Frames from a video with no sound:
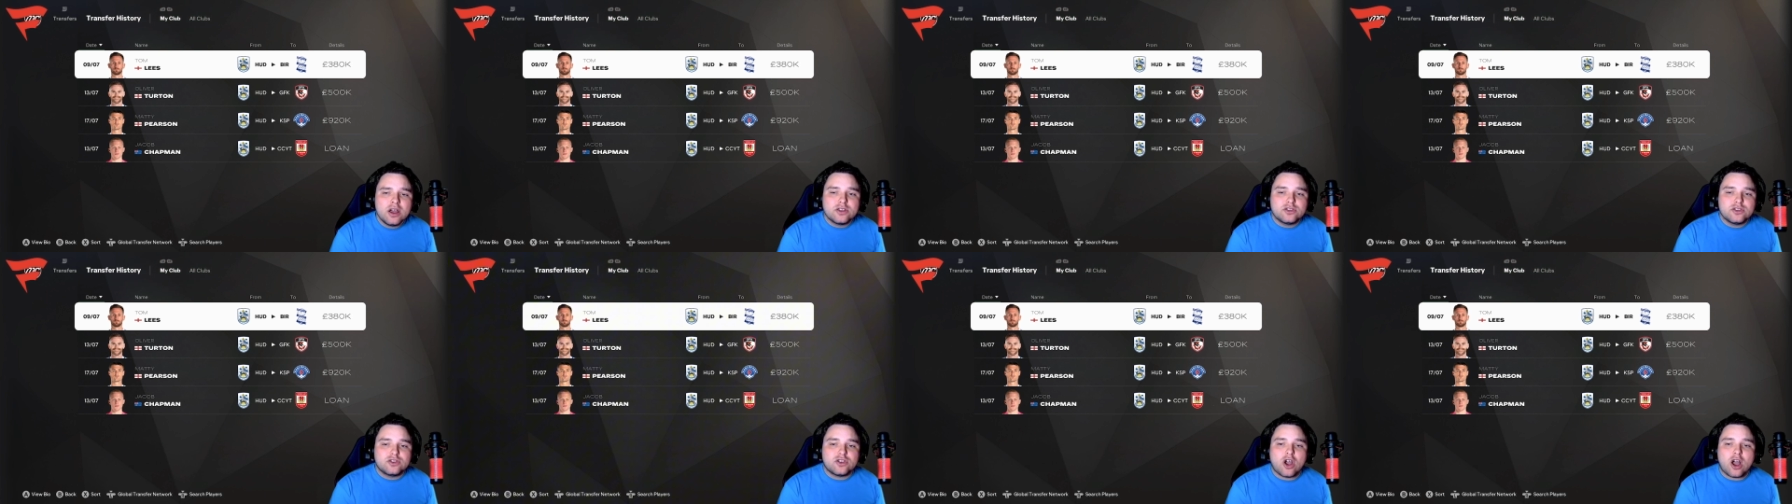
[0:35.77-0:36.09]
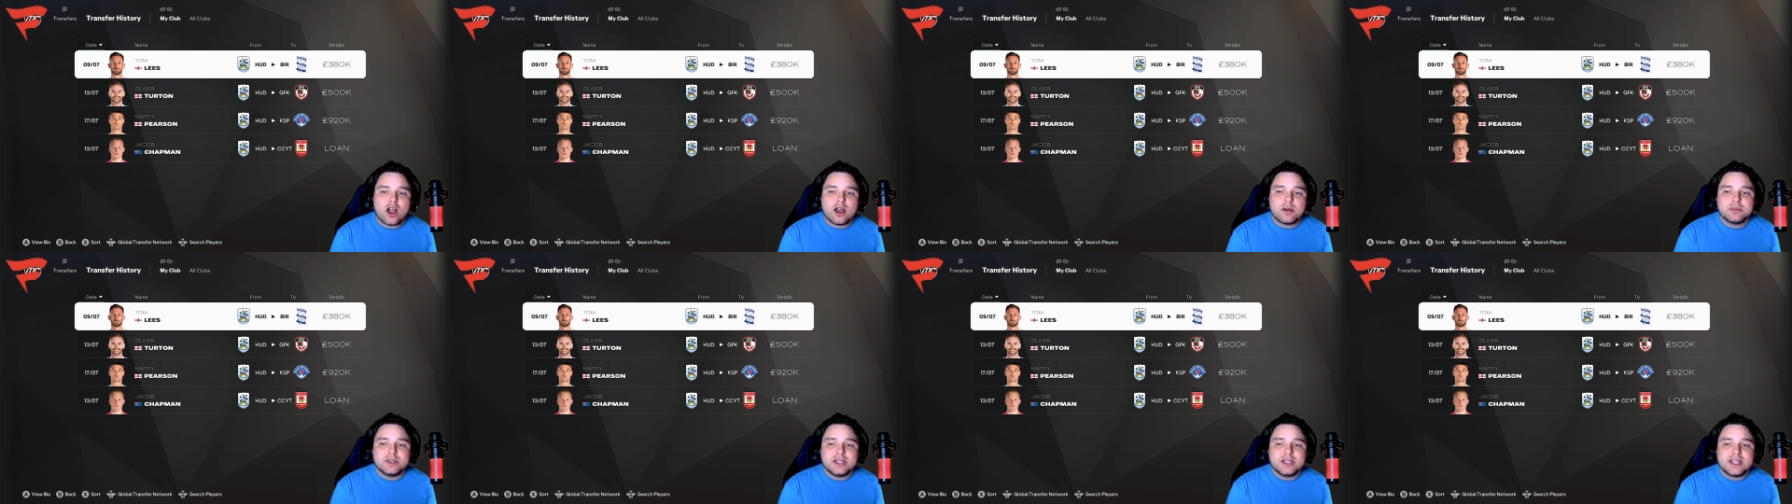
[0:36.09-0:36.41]

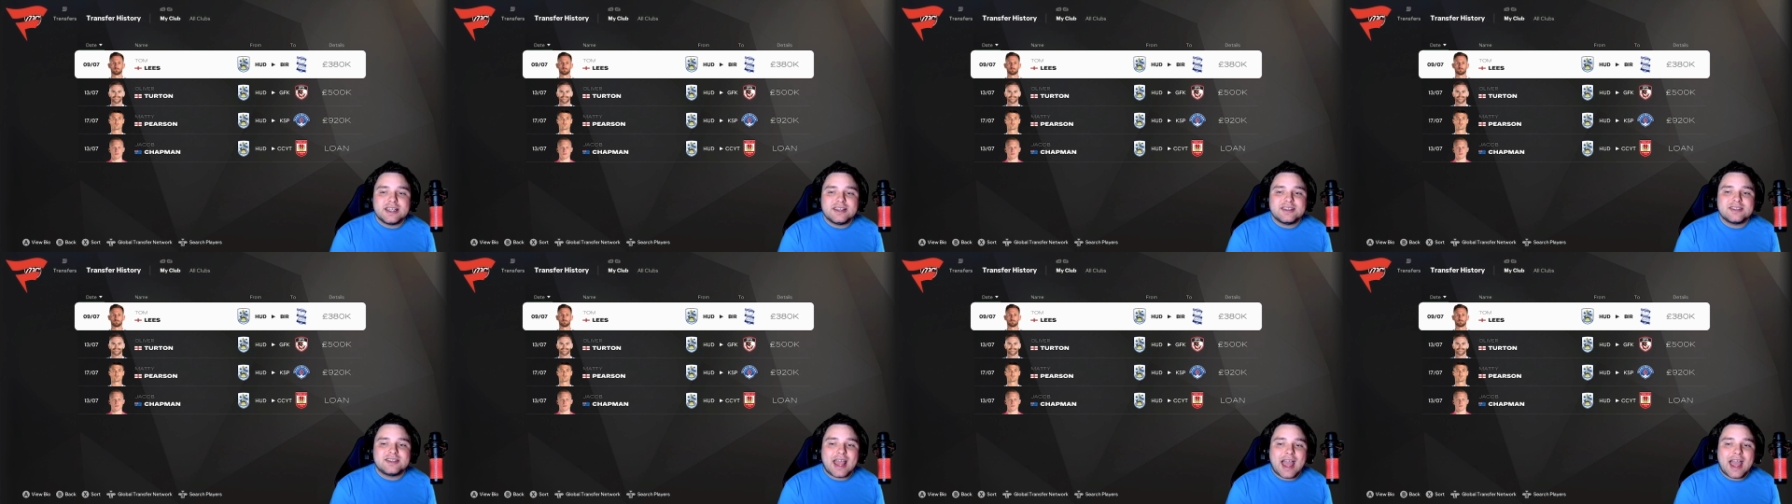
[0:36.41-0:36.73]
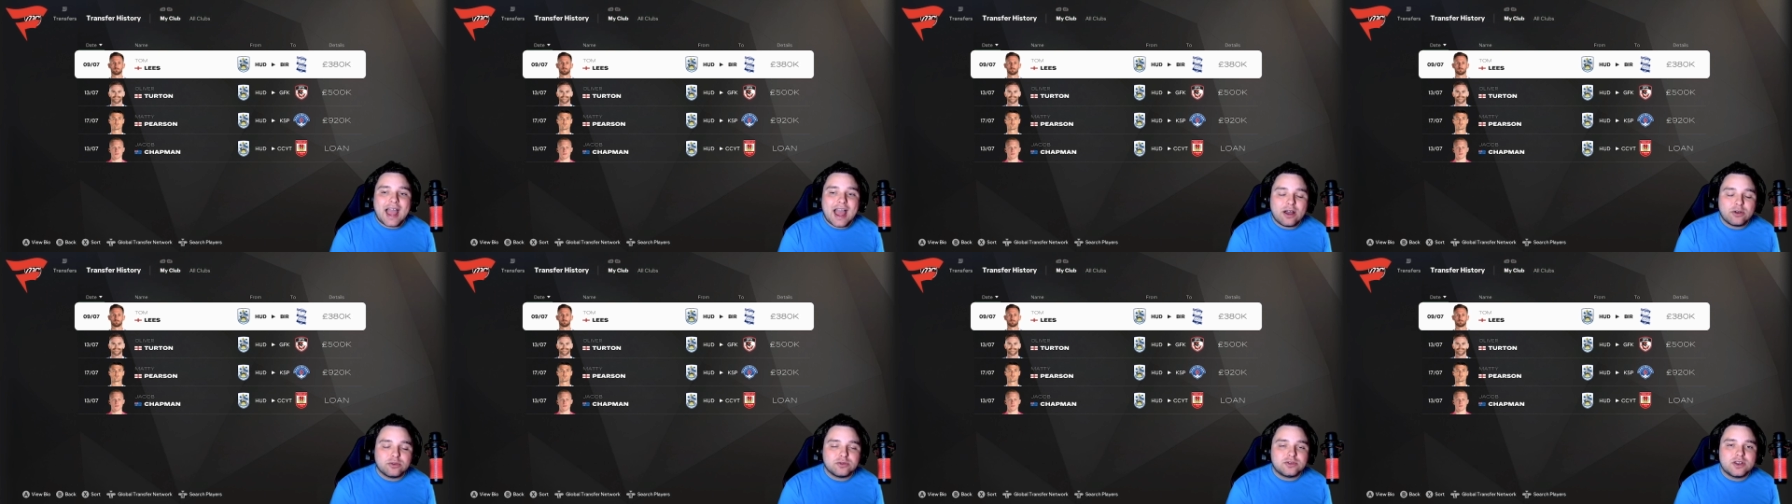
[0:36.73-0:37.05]
Tom Lee's
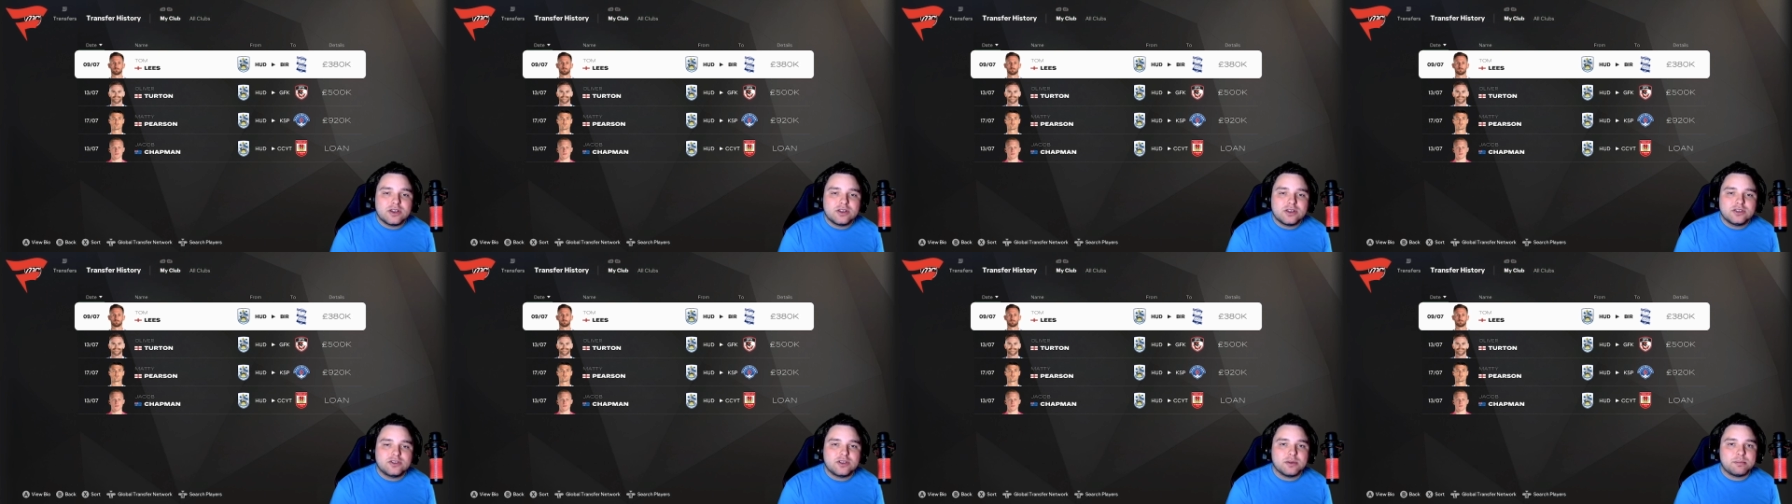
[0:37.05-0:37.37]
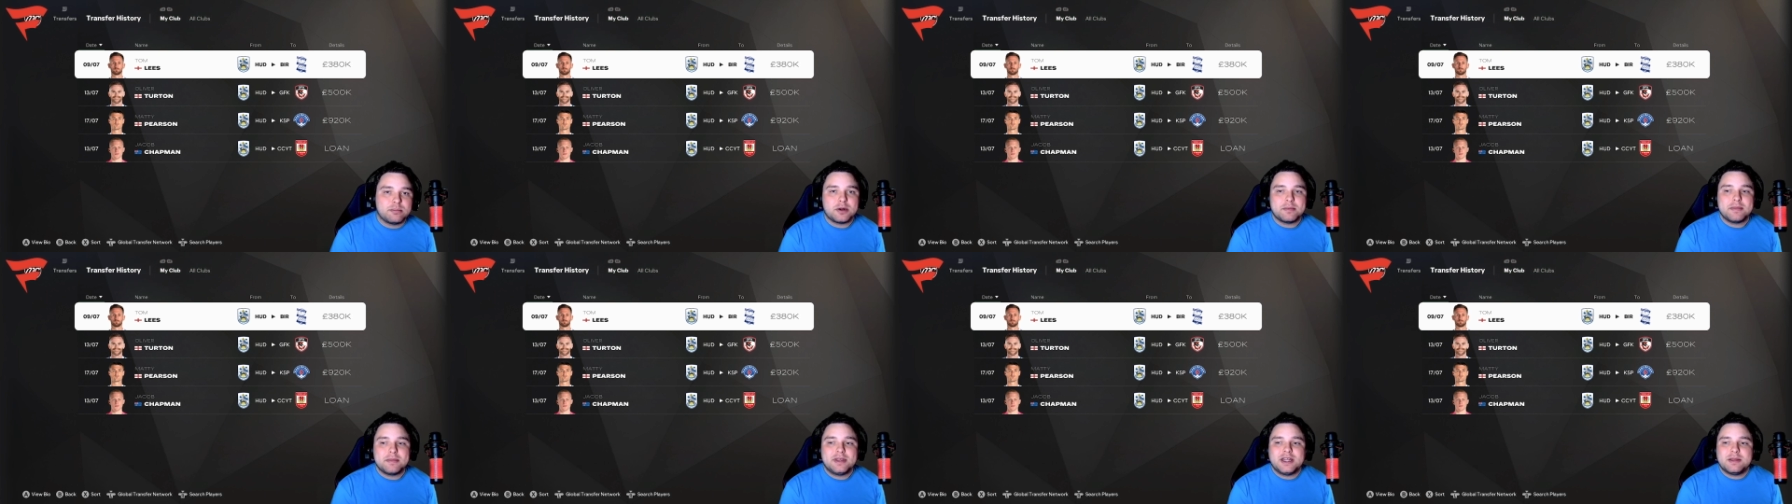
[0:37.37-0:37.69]
out to
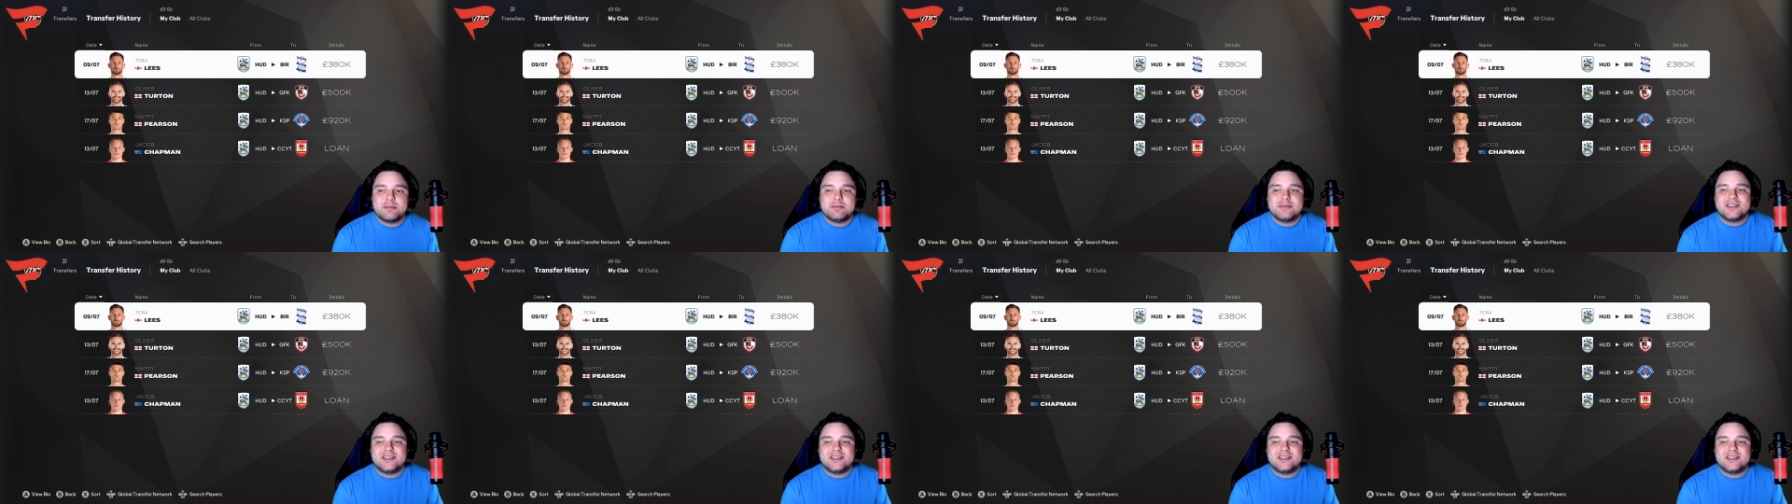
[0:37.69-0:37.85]
Birmingham